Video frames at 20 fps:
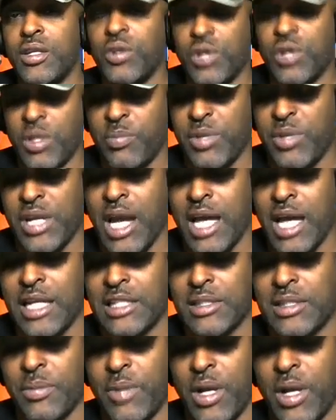you can be
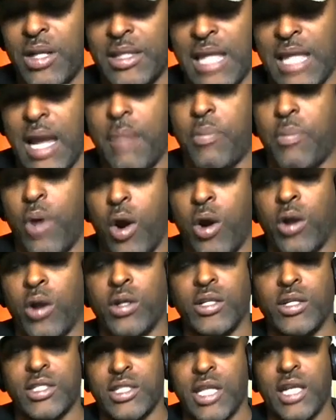honest about that part
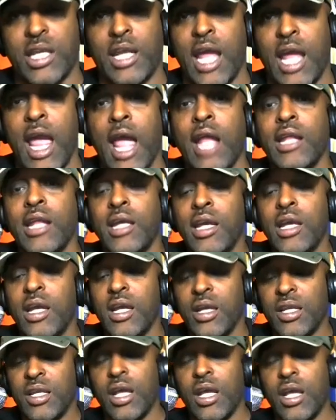and say that.
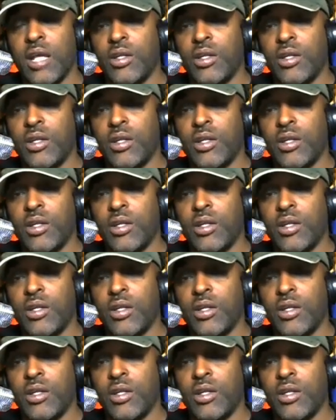Yeah,